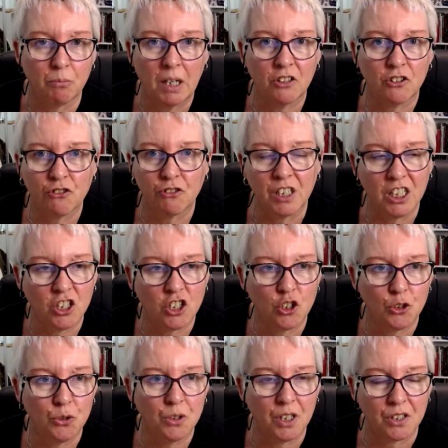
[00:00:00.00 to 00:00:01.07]
of monetary
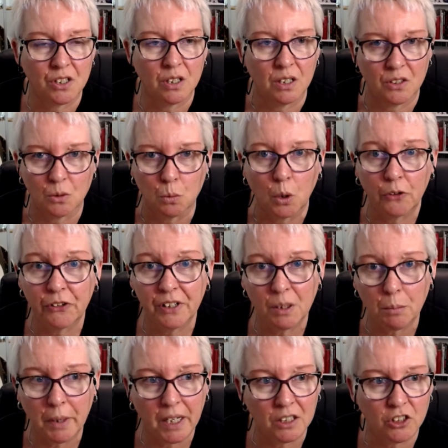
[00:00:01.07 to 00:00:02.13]
issue that's
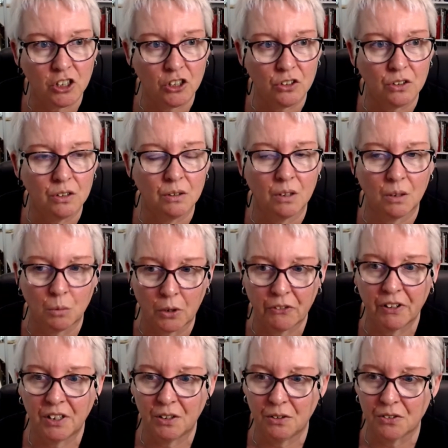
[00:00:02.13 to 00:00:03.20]
worrying
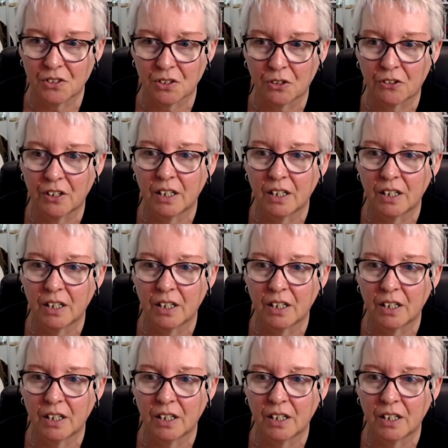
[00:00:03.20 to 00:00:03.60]
you.